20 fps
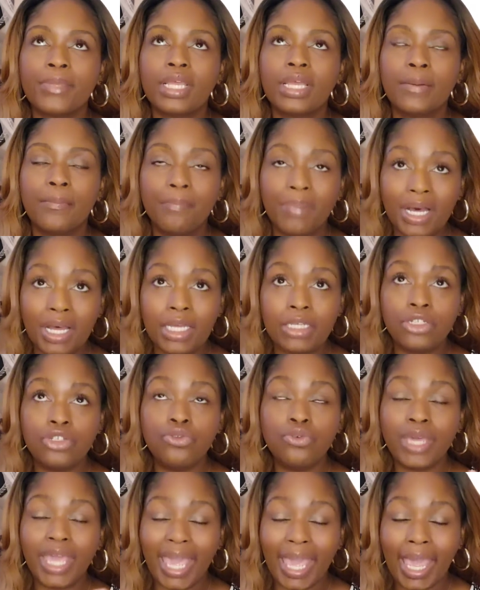But
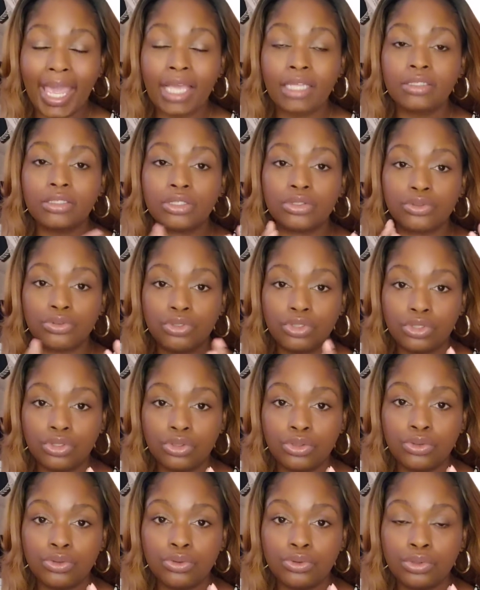you can do
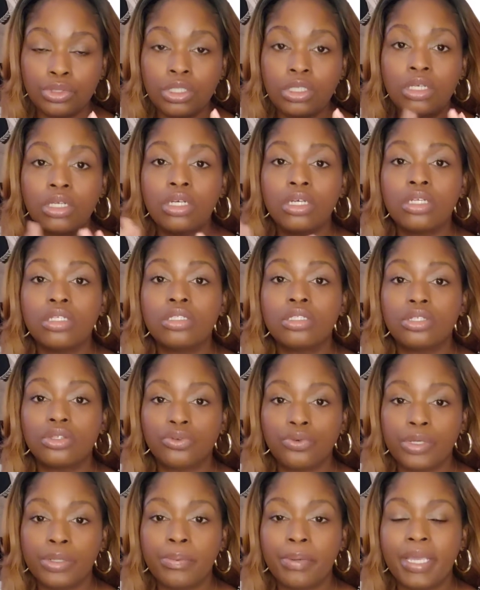2 to
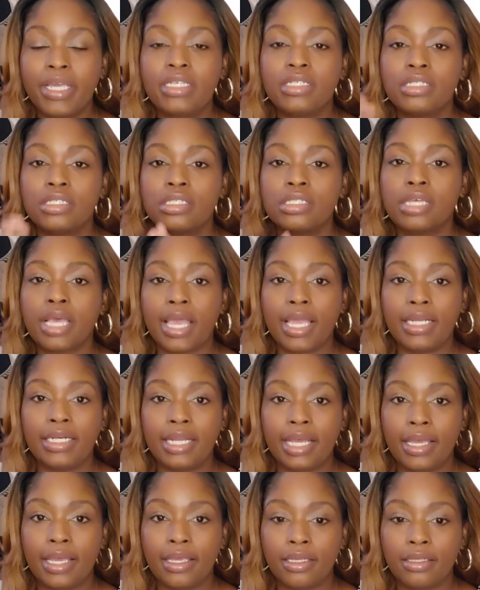3 patients a
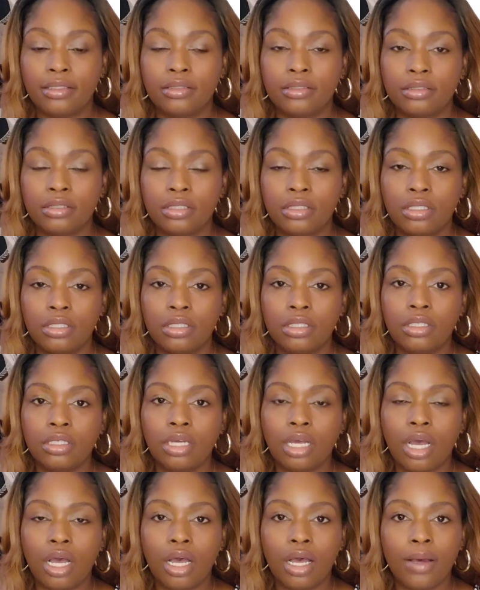day.
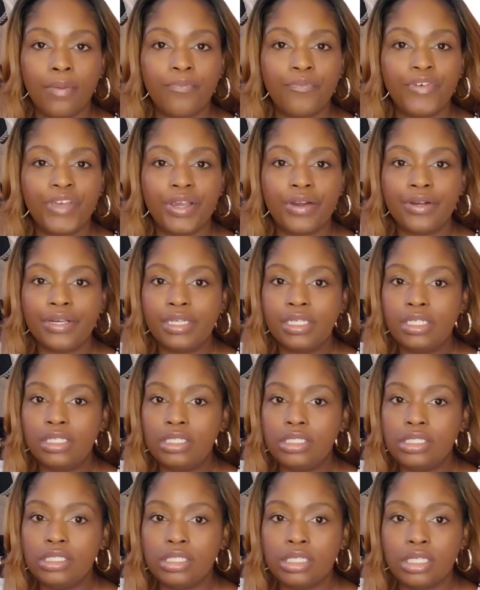Very
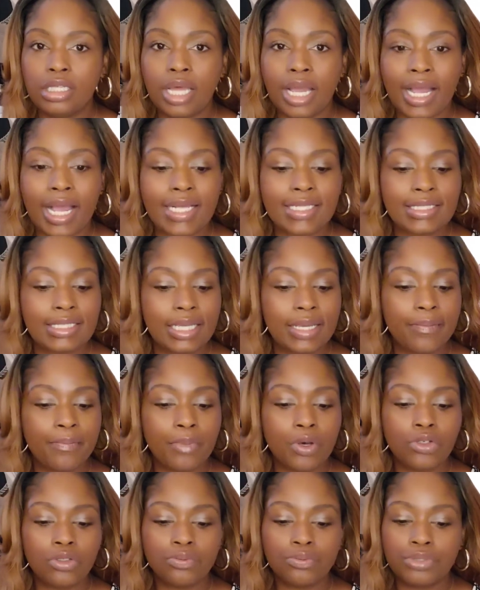easy. Like I said,
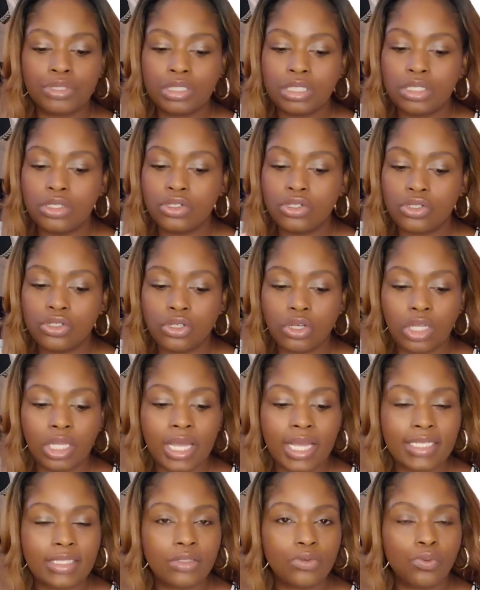most procedures are
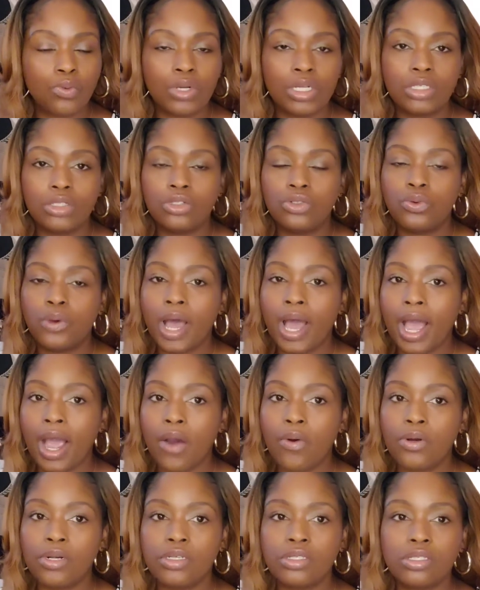less than 1 to 2
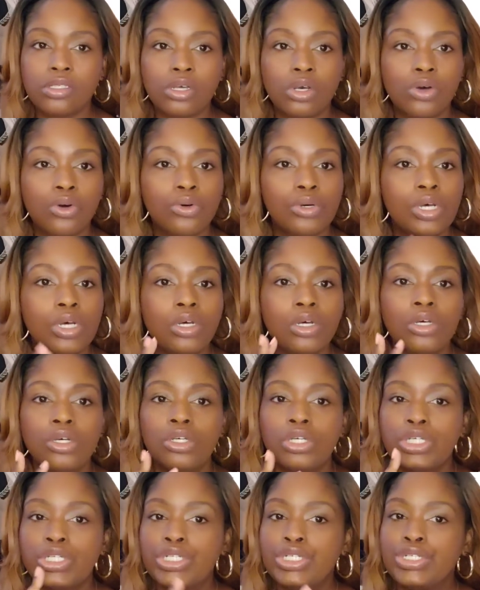hours. So
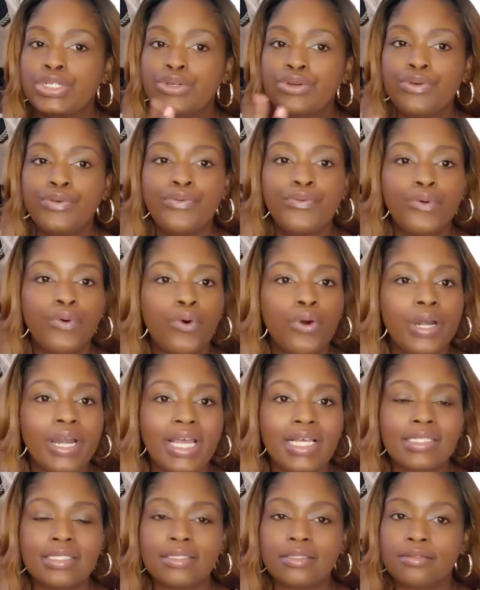2, 4,
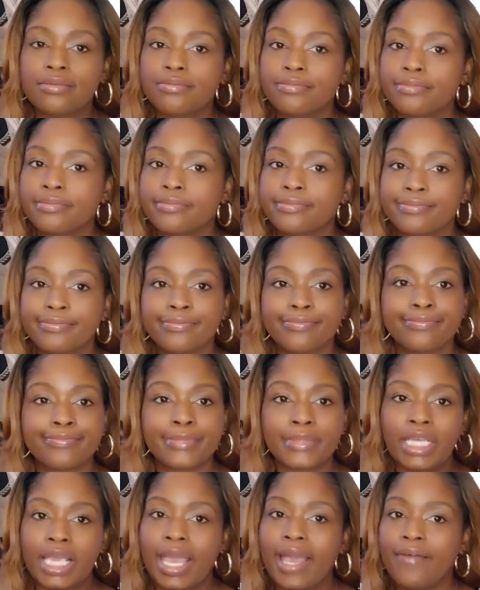that's
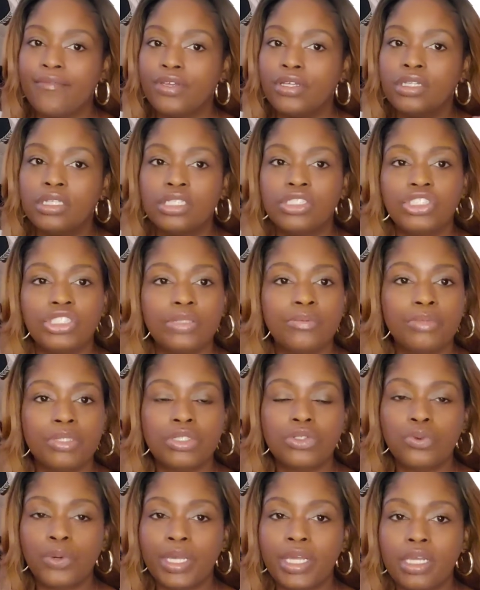have your lunch in
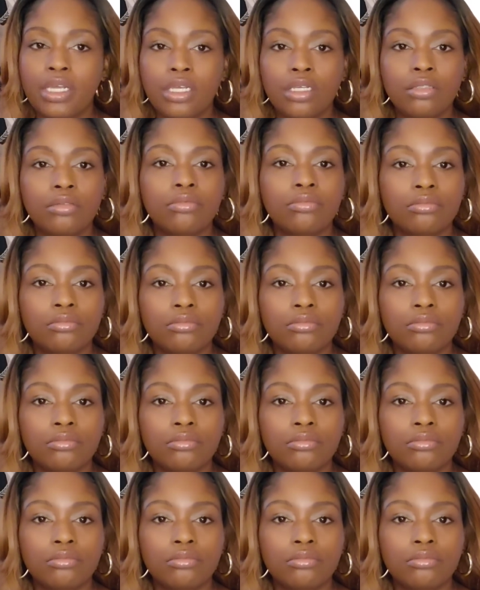between.